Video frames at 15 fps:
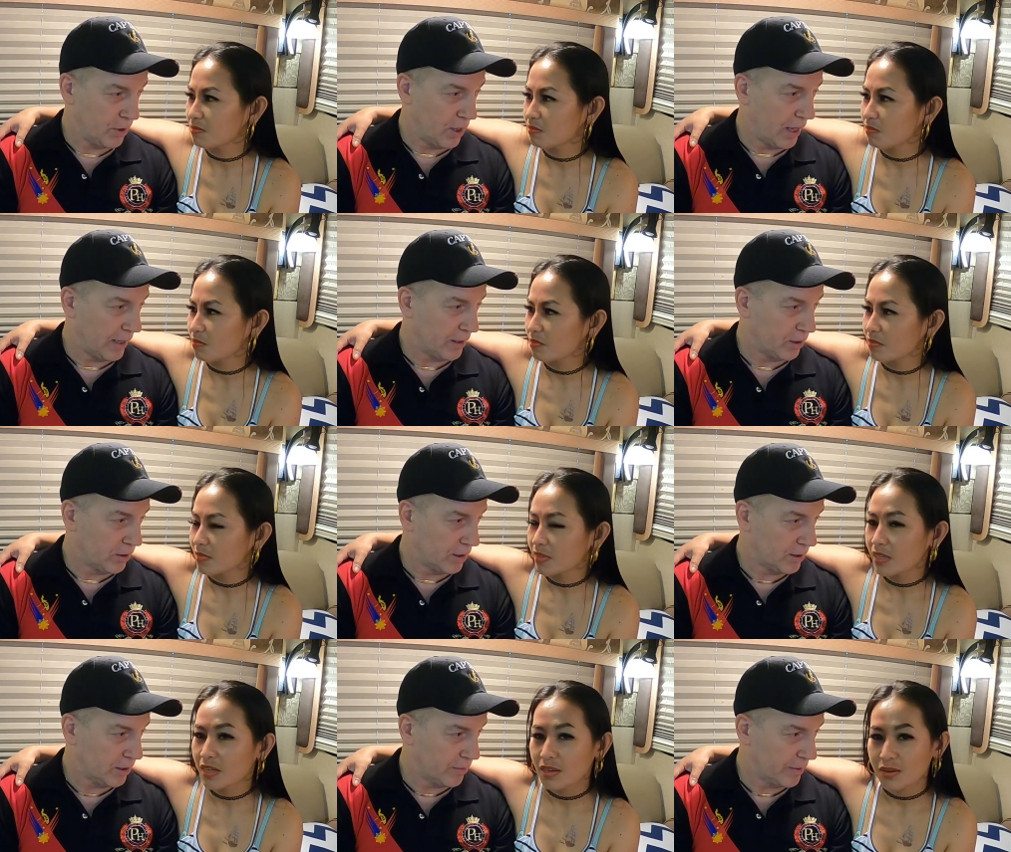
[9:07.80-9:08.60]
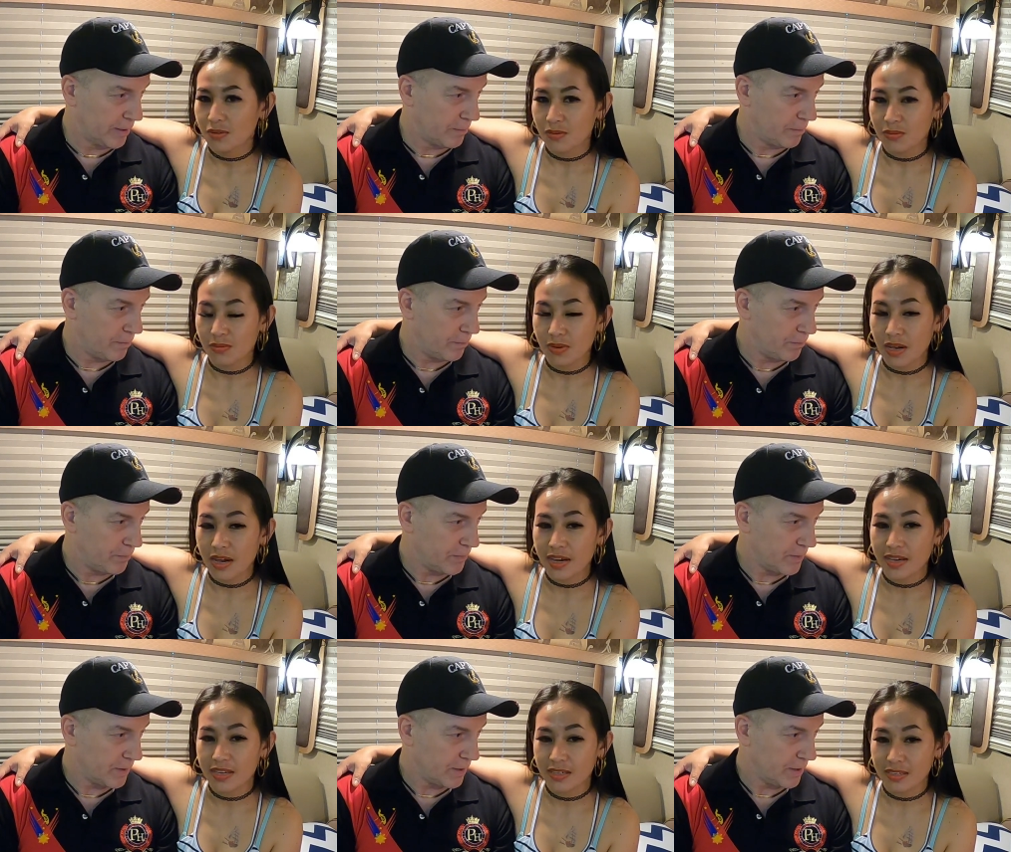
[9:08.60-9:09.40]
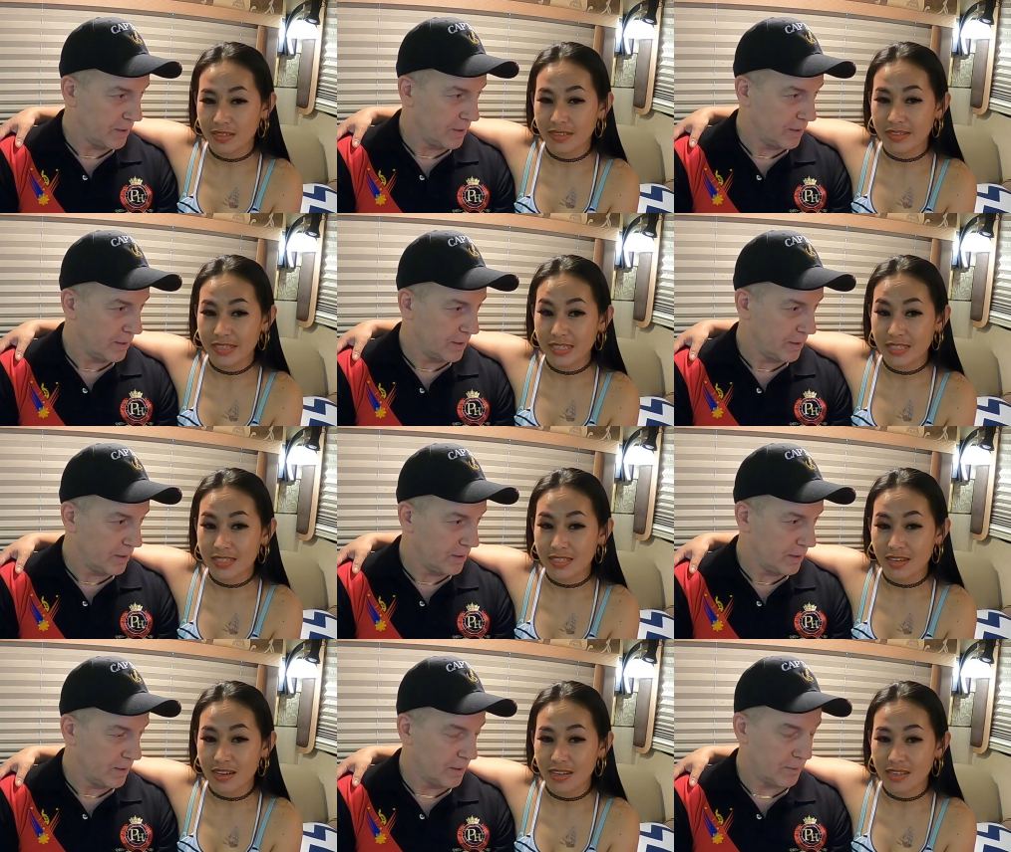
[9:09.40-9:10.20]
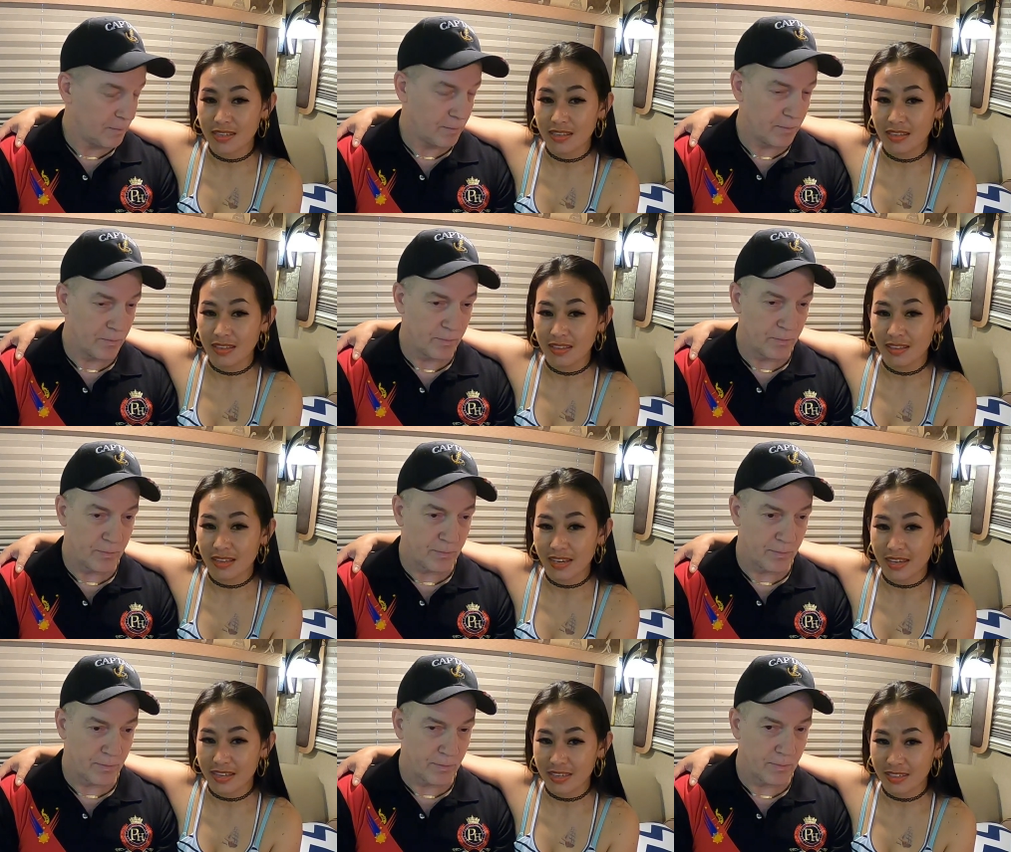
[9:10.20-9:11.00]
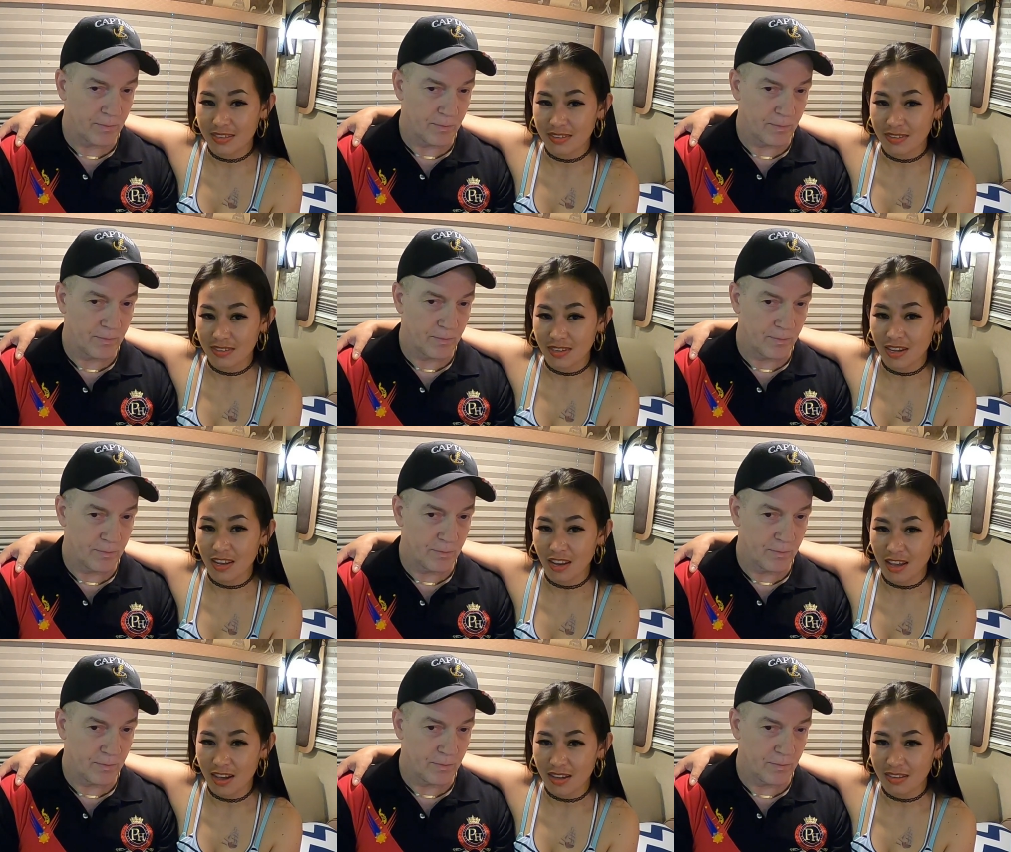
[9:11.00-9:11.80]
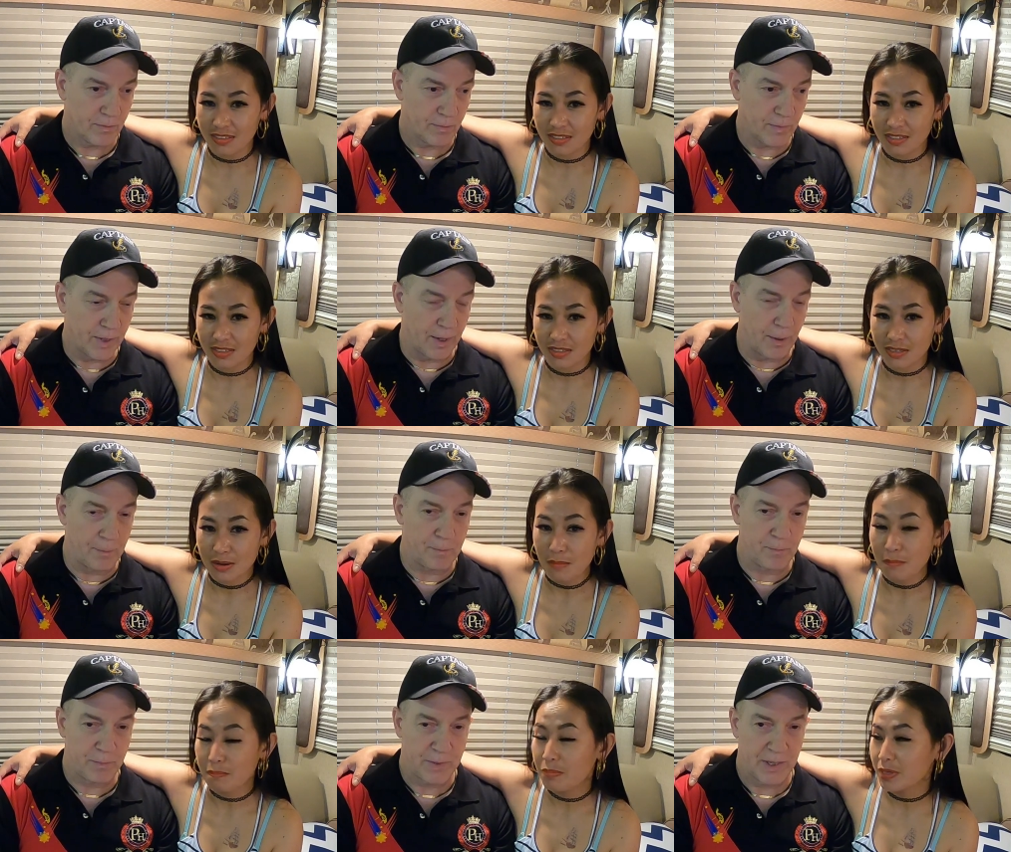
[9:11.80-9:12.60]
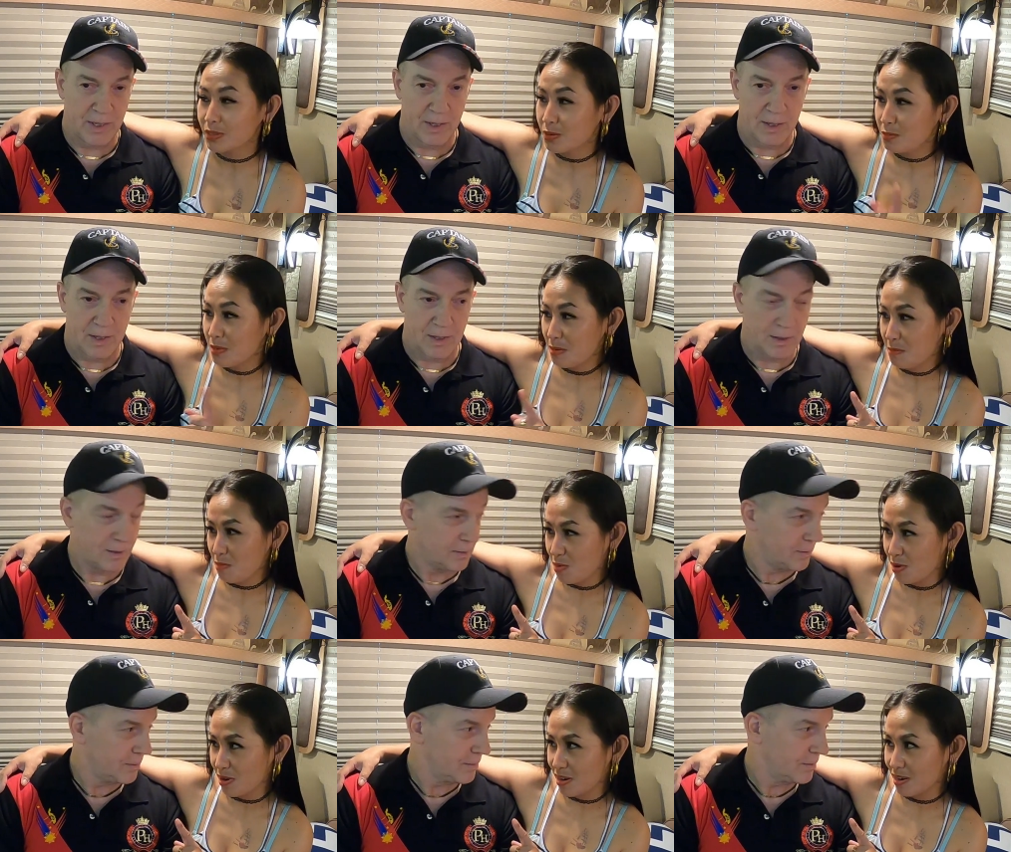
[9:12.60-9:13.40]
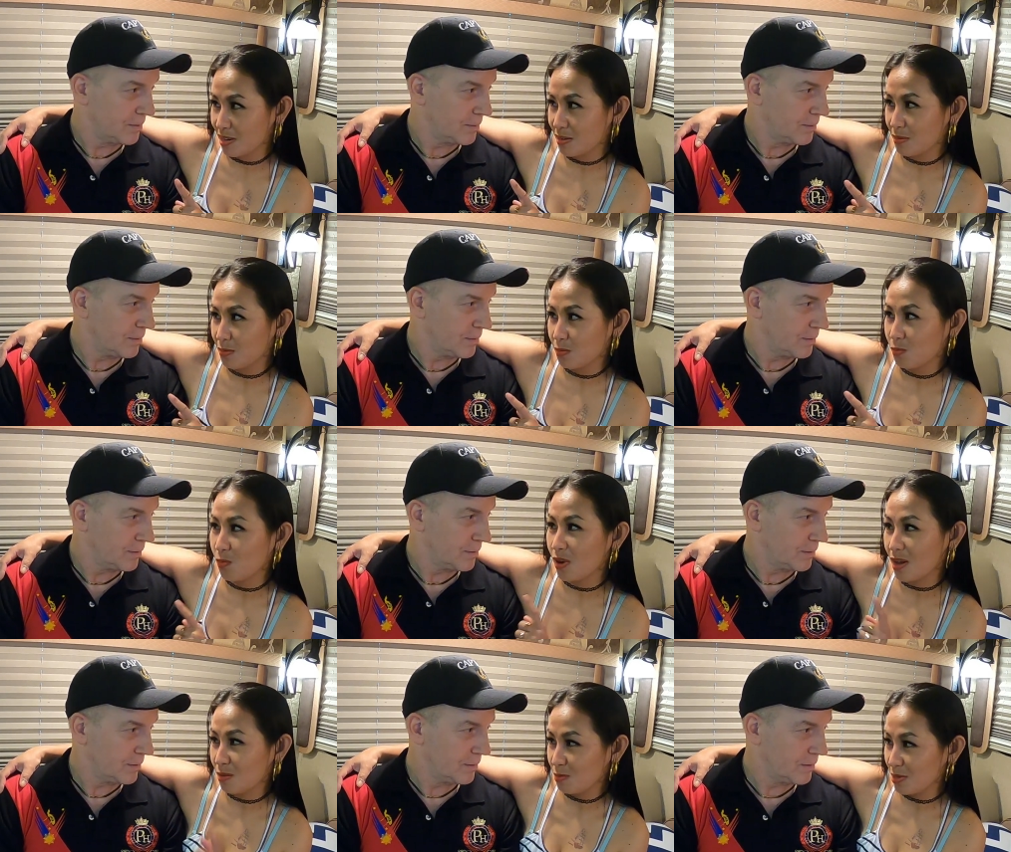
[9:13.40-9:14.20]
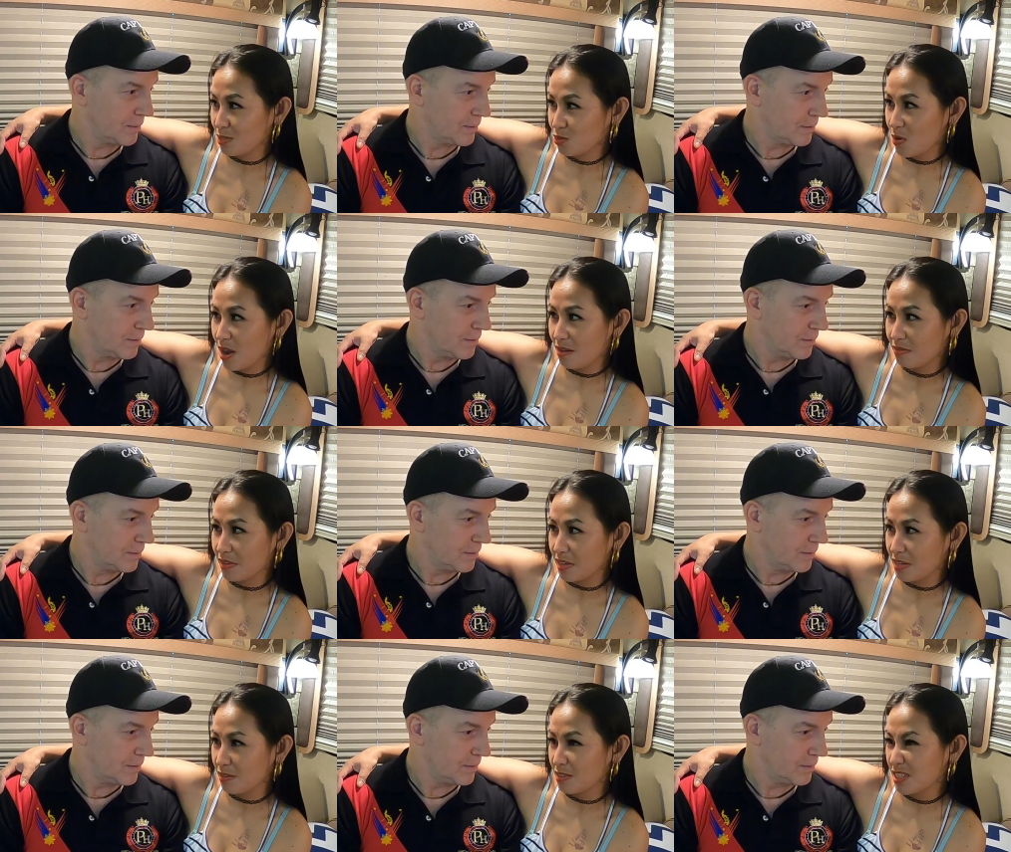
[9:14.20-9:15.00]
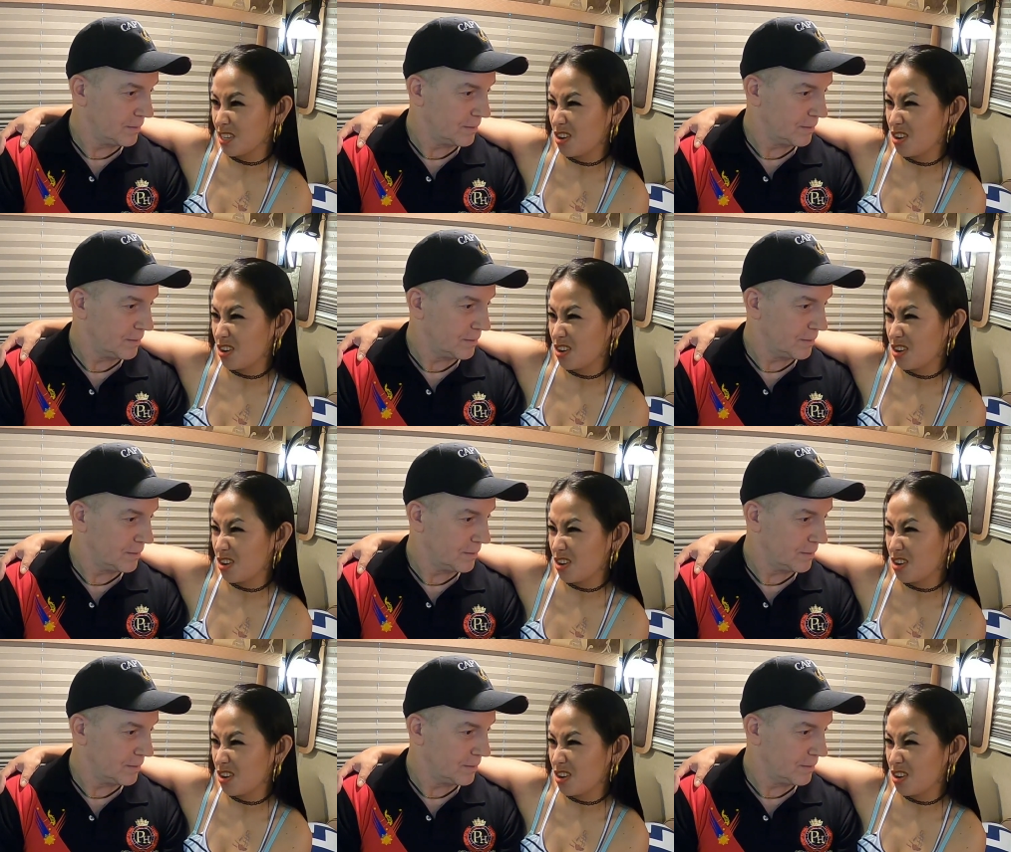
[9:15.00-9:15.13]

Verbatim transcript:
Speaker 1: you like the looks of it?
Speaker 2: I yes, I like it a lot. Yeah. But remember, while we're driving, you